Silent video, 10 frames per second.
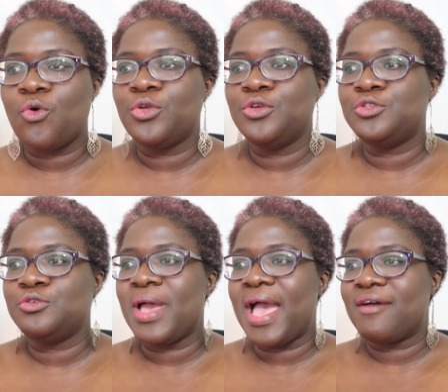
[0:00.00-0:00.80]
or you
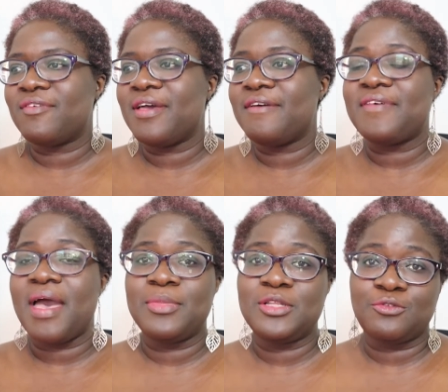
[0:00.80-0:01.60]
do have a
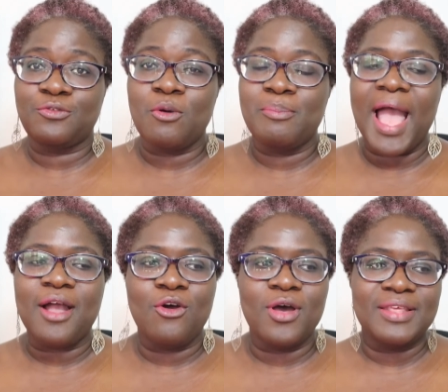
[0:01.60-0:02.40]
family to fall
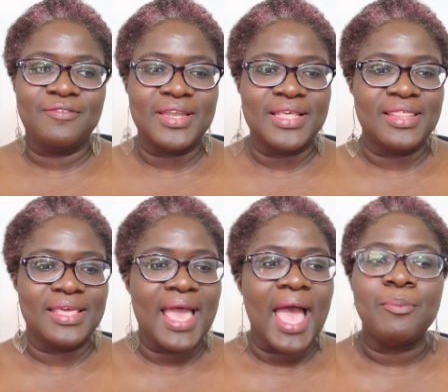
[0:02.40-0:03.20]
back on if
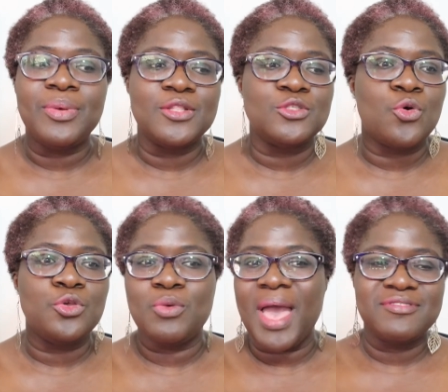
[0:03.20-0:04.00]
anything happens, or
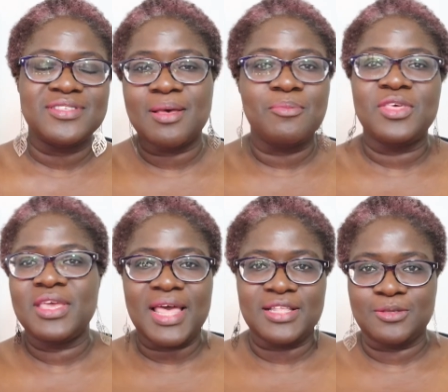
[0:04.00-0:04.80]
you have
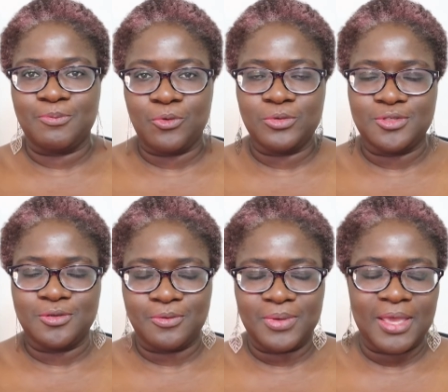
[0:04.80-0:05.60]
something that supports
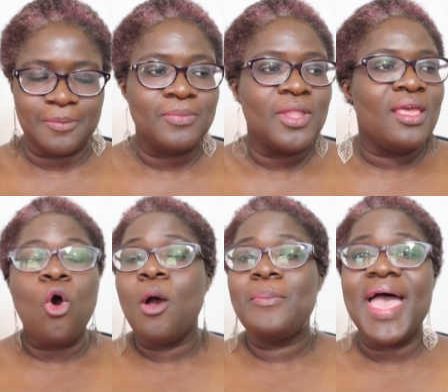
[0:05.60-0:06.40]
you, okay?
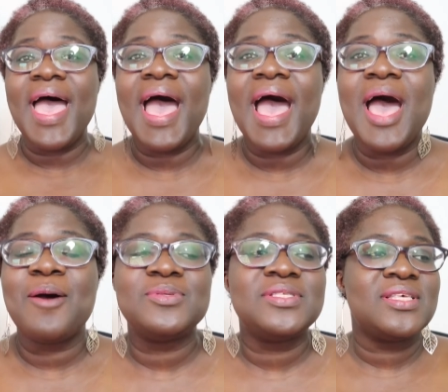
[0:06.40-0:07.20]
Or
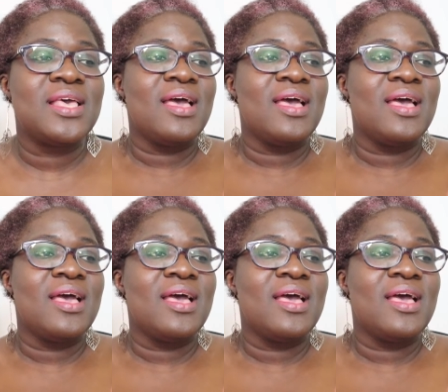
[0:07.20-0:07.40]
perhaps